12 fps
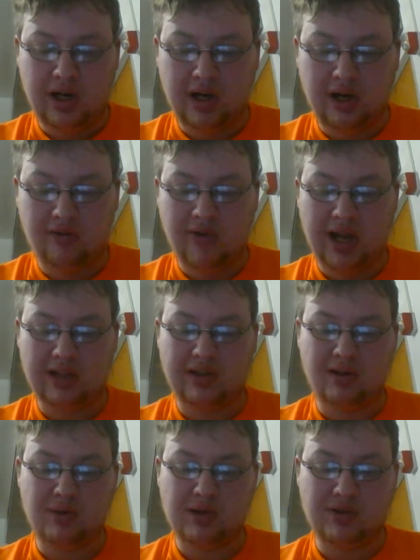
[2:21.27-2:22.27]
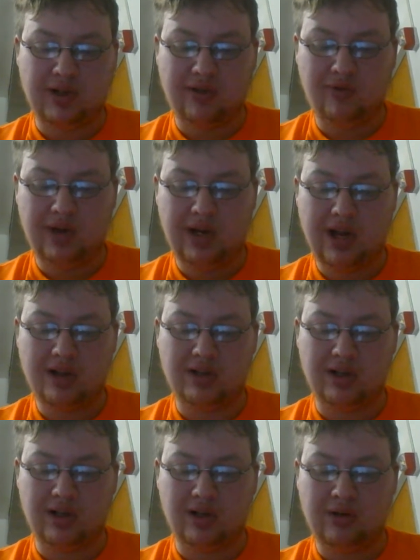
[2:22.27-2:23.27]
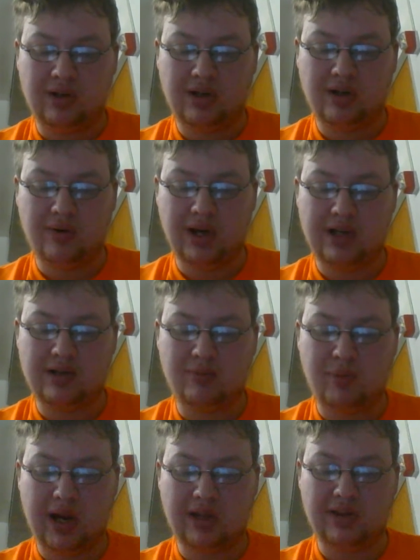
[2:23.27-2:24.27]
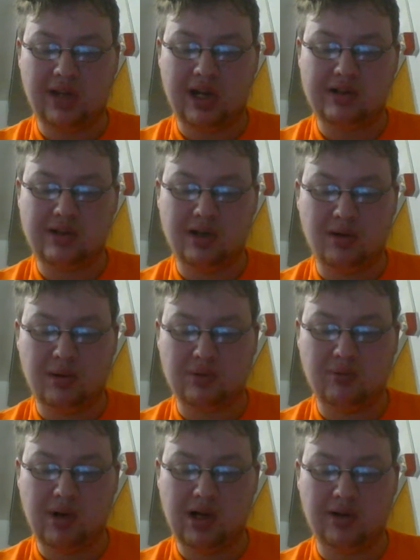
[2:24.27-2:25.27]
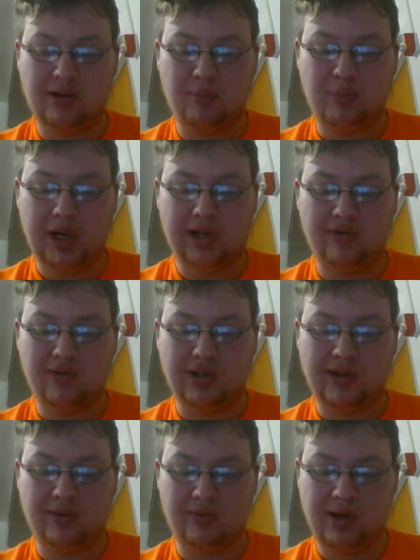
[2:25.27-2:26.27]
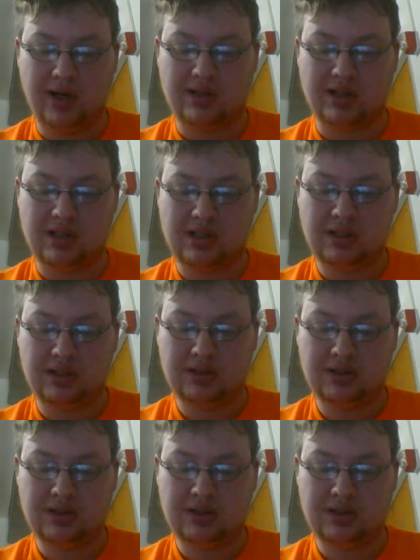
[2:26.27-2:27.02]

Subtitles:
In fact, it was like 3 days ago. Critics panned that show as well a bite for different reasons.